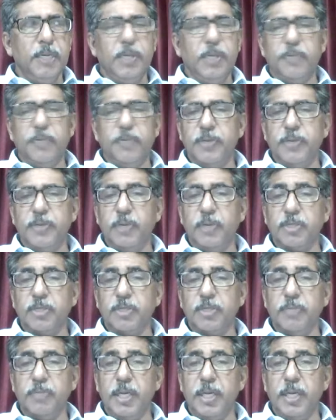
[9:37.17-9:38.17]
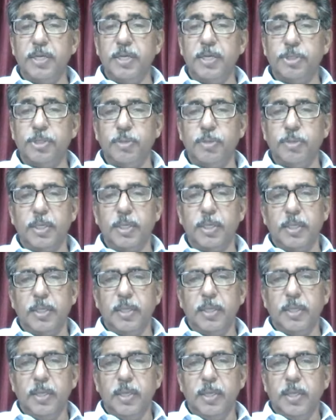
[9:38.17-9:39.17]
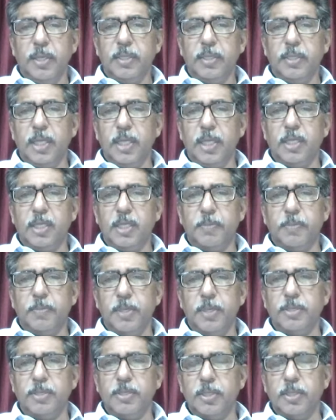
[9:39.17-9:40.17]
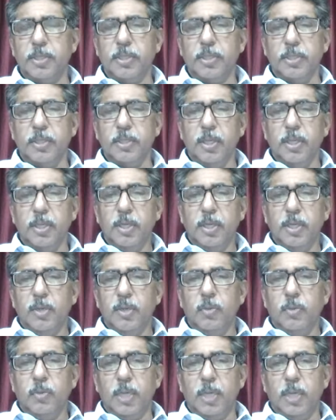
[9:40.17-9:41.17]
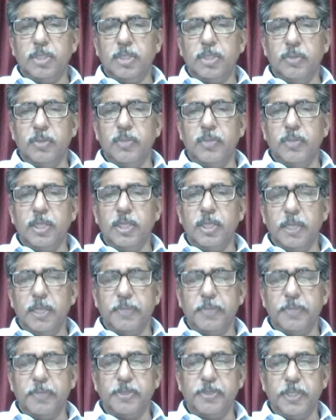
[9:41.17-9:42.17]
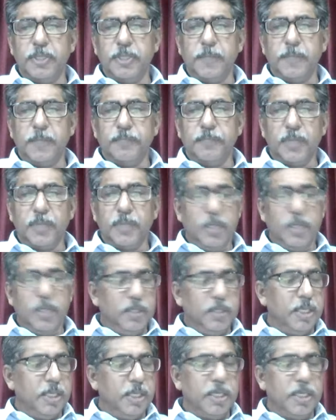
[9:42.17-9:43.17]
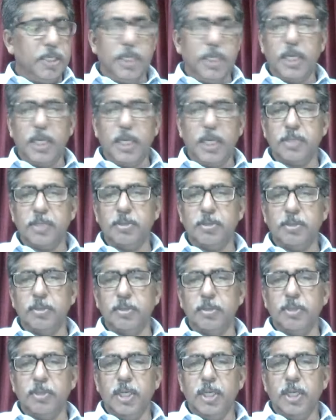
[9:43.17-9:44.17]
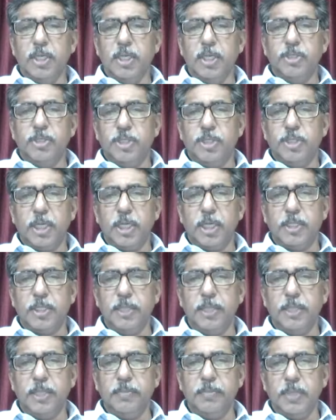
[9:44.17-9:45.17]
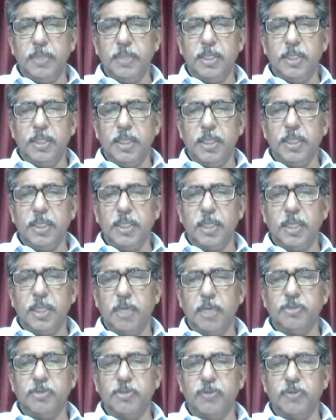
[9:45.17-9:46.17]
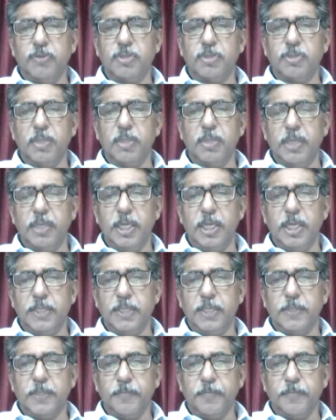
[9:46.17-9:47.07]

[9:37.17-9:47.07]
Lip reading: he was made sure that the person was with the leprosy, then he has to shut him in the house for 7 days.